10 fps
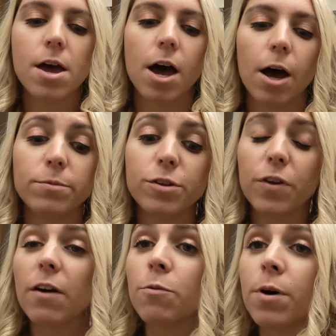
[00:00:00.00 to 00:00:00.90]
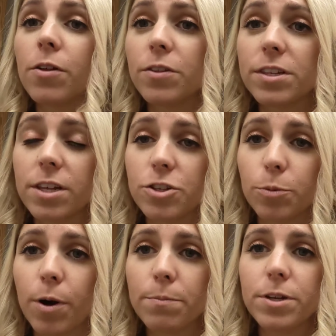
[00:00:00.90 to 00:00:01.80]
So if you have a mother that says her
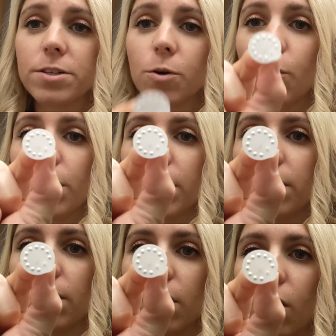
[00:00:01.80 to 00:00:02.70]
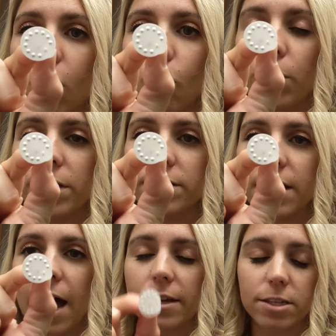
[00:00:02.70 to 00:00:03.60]
pump doesn't work, always
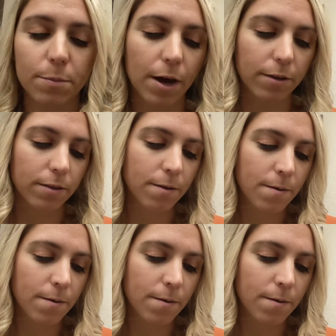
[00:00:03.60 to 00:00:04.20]
ask about